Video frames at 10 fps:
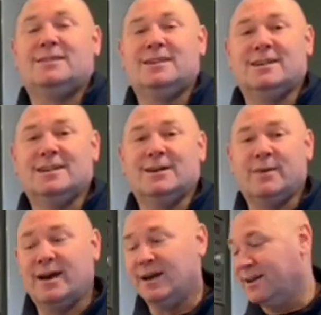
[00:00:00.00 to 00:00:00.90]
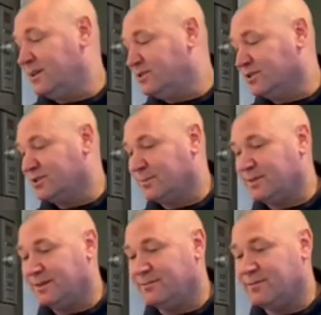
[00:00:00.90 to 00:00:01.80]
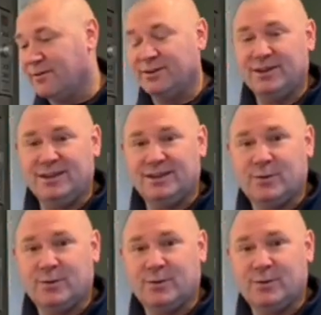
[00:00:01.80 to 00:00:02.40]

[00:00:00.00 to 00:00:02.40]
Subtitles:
And it's just something very